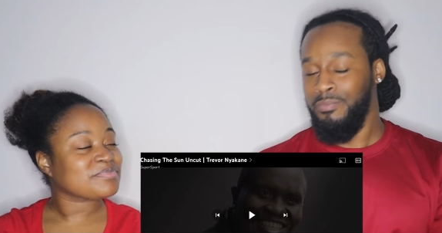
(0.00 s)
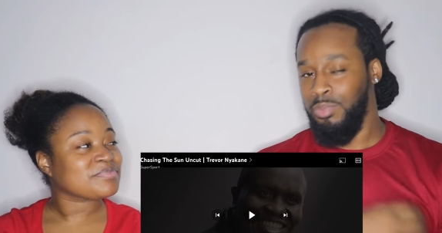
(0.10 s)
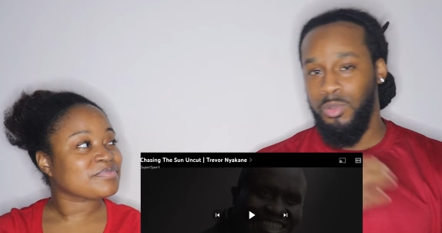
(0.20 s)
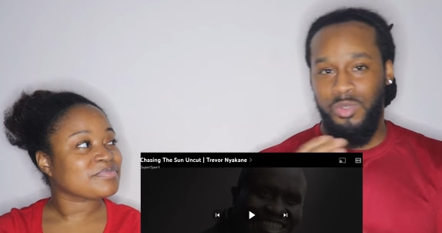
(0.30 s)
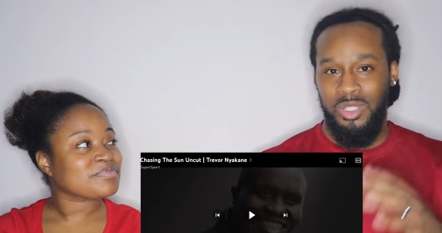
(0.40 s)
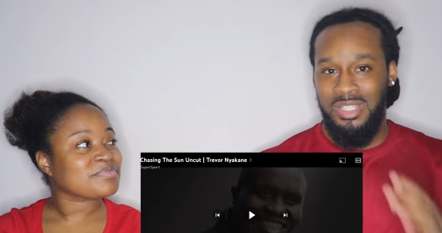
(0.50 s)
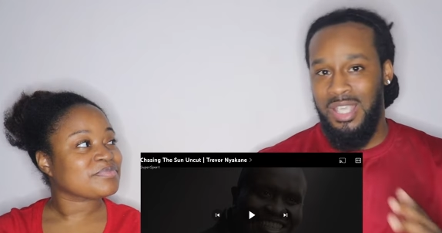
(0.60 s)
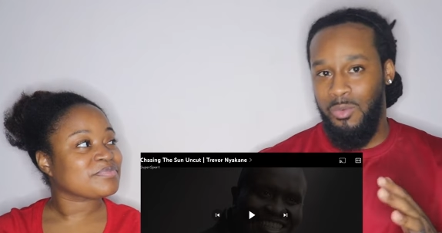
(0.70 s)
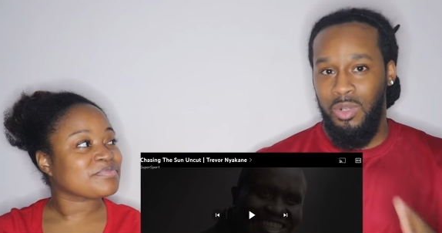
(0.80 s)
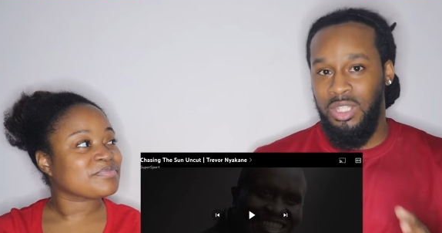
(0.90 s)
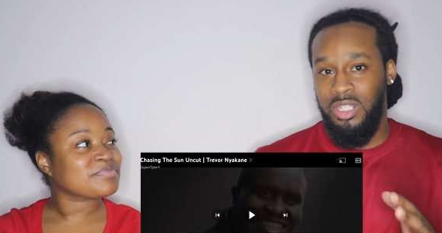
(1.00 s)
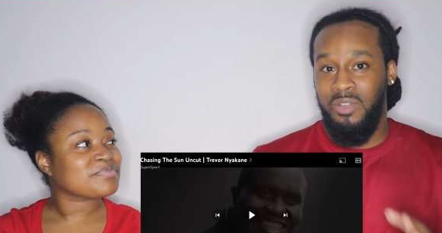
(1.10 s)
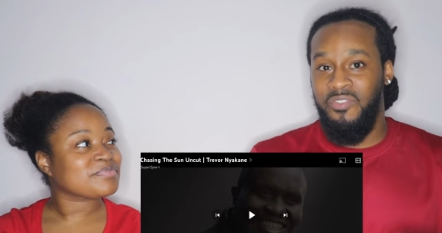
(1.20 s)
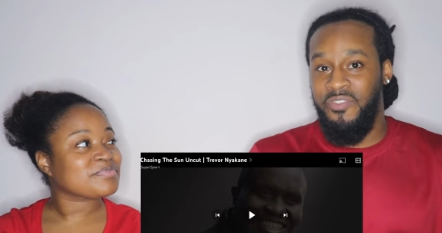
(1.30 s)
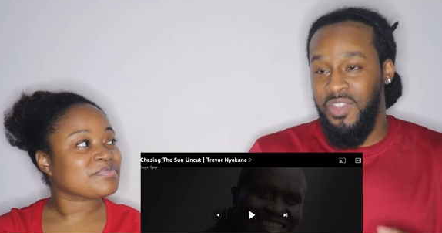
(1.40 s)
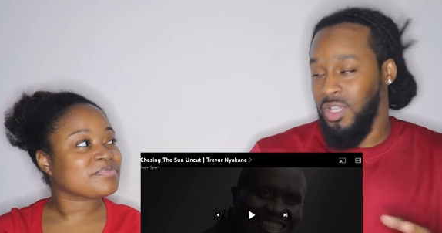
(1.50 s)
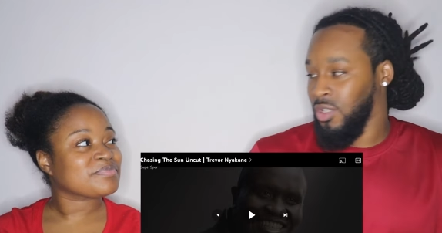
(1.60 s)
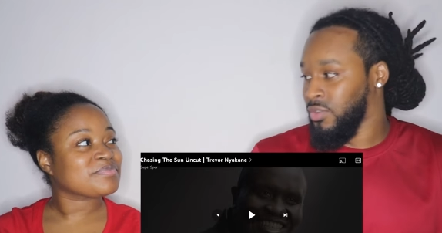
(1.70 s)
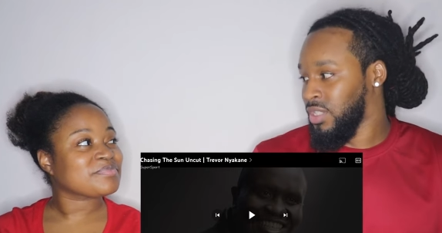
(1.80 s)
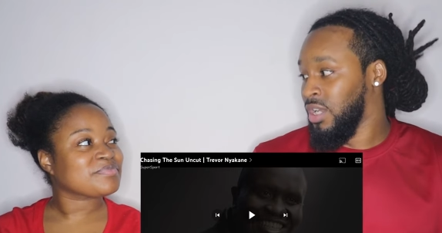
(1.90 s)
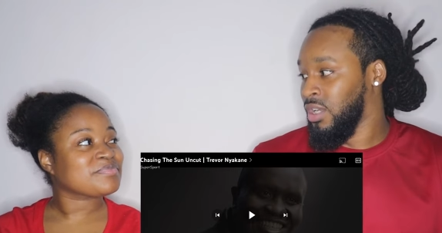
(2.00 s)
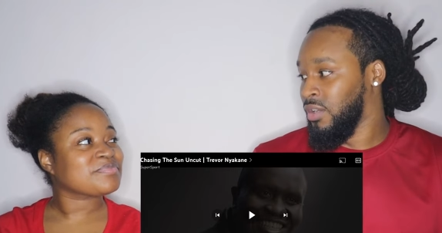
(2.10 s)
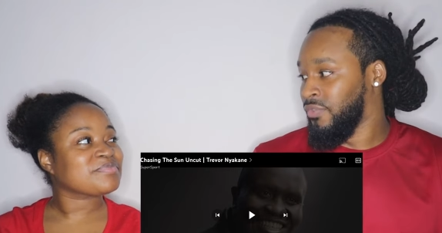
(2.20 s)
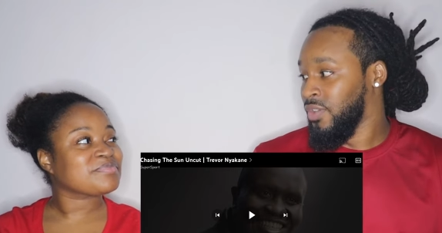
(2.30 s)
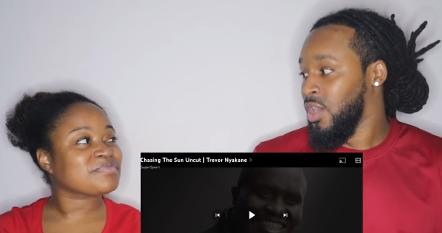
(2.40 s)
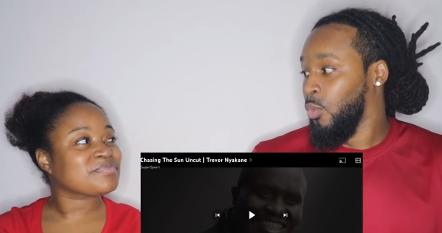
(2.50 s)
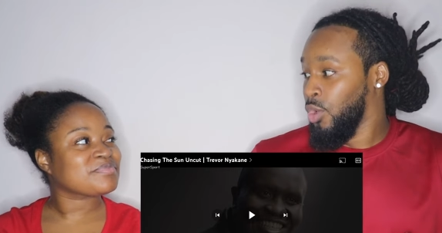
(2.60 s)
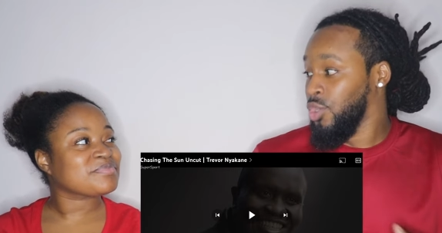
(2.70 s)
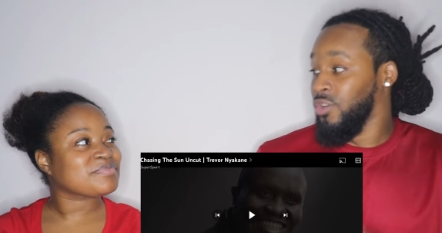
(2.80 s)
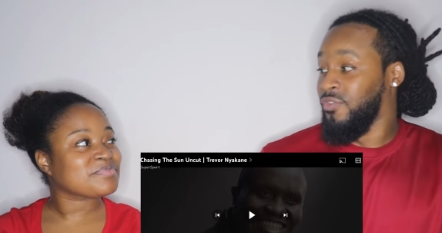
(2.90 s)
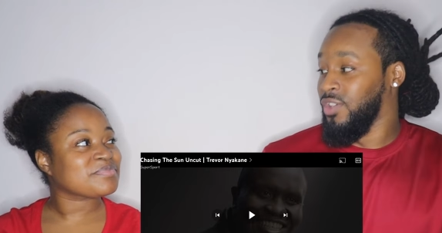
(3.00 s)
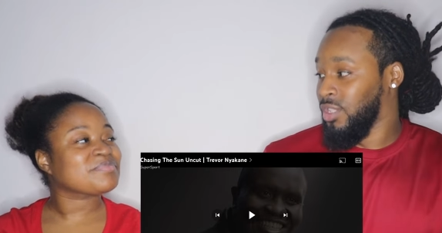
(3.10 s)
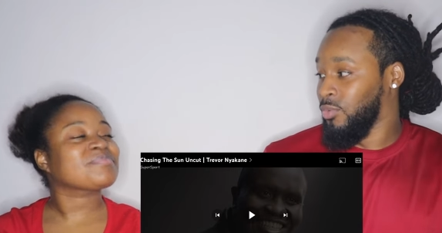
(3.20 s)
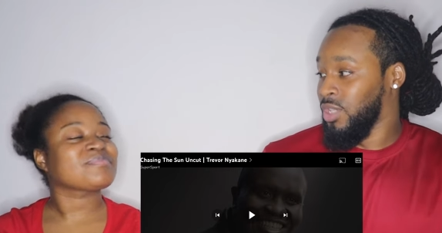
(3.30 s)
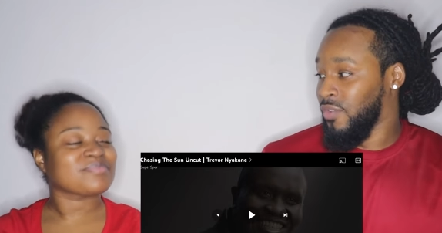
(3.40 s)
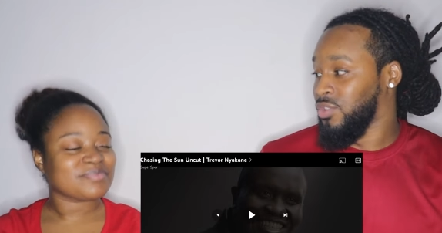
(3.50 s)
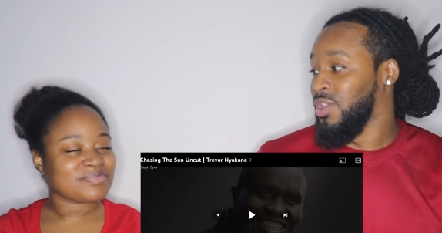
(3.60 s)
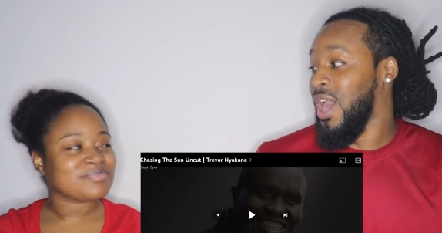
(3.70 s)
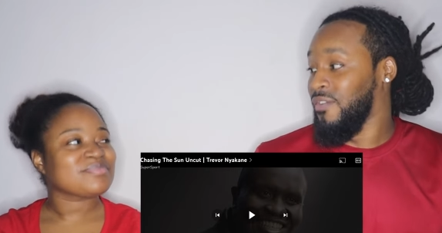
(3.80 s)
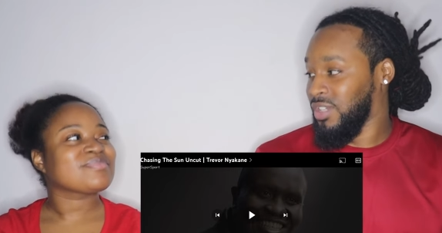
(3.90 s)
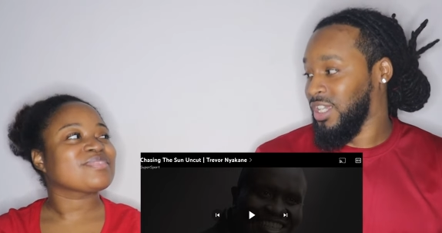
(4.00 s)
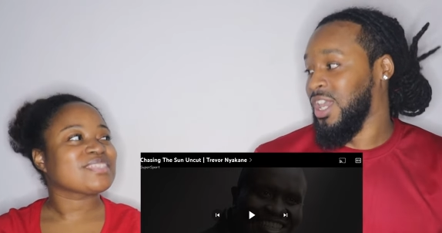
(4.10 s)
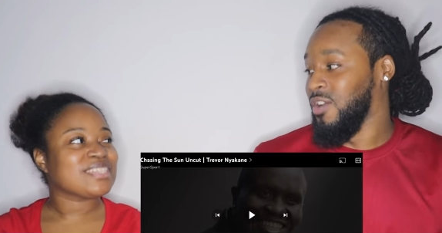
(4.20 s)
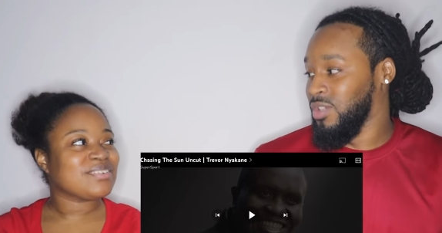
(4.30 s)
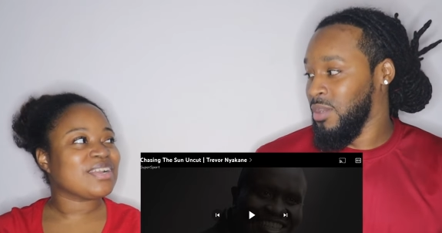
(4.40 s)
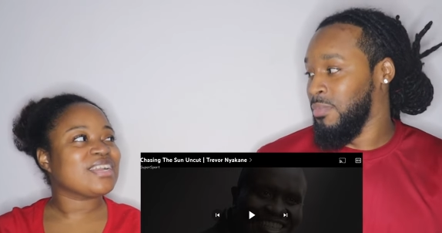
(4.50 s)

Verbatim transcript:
Speaker 1: Boom. So he's not really in the feels of what you're feeling whenever you're having and carrying right.